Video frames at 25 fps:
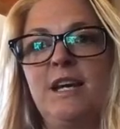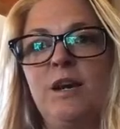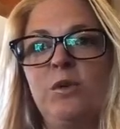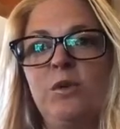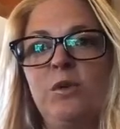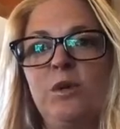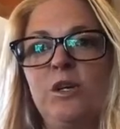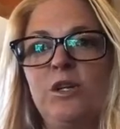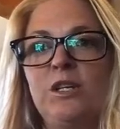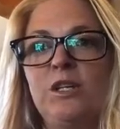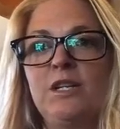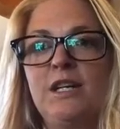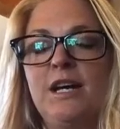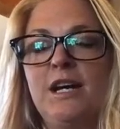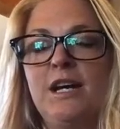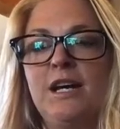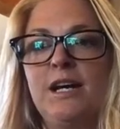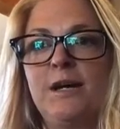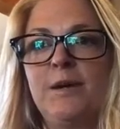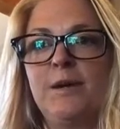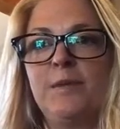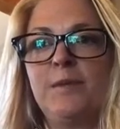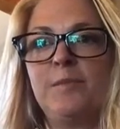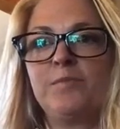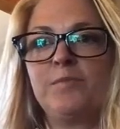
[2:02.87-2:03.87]
that would
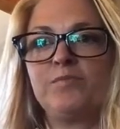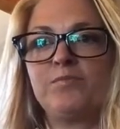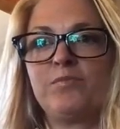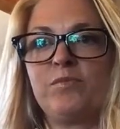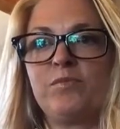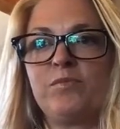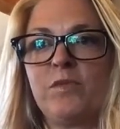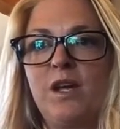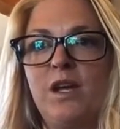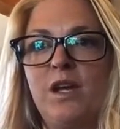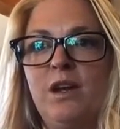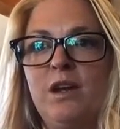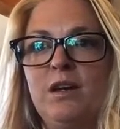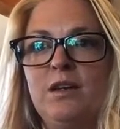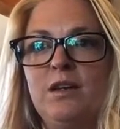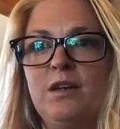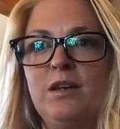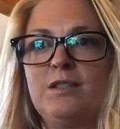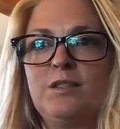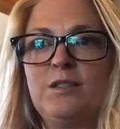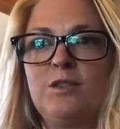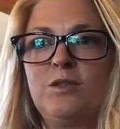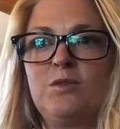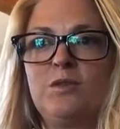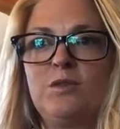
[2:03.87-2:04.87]

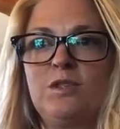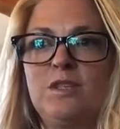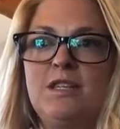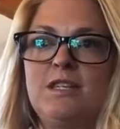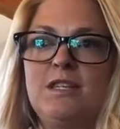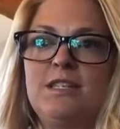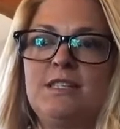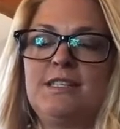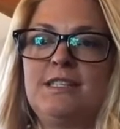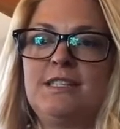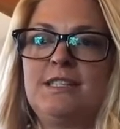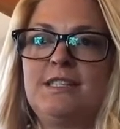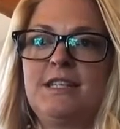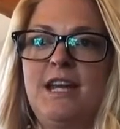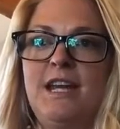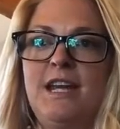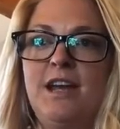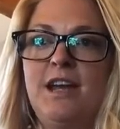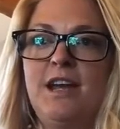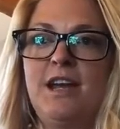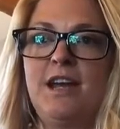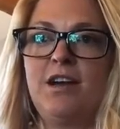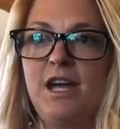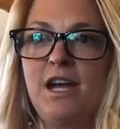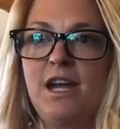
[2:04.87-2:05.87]
suit this
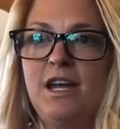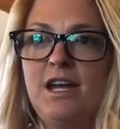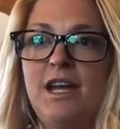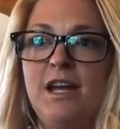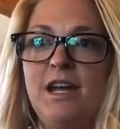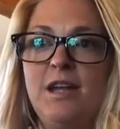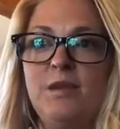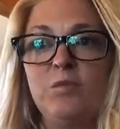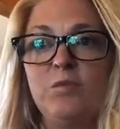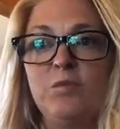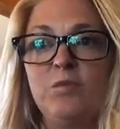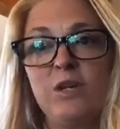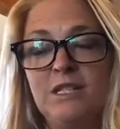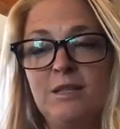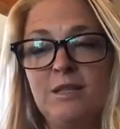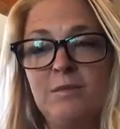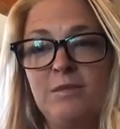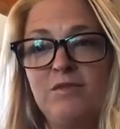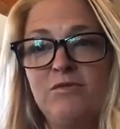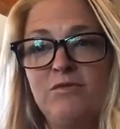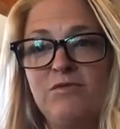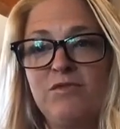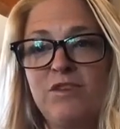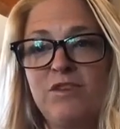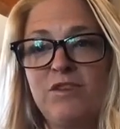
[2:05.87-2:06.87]
area and bring
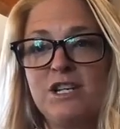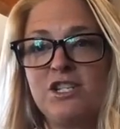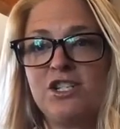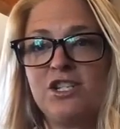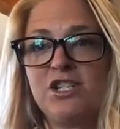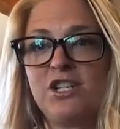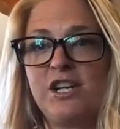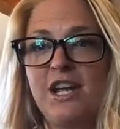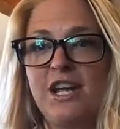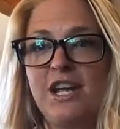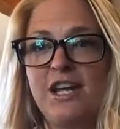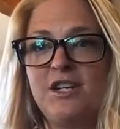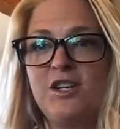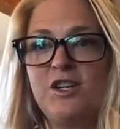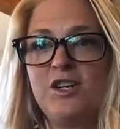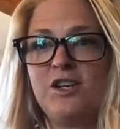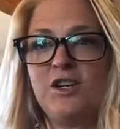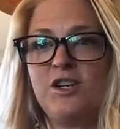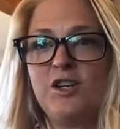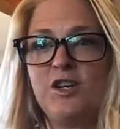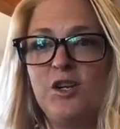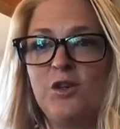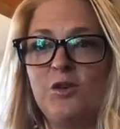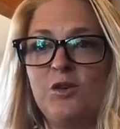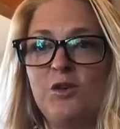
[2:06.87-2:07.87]
something fresh and
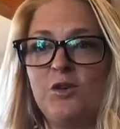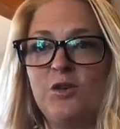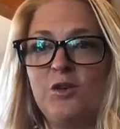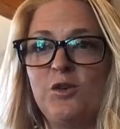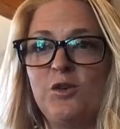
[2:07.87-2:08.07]
new.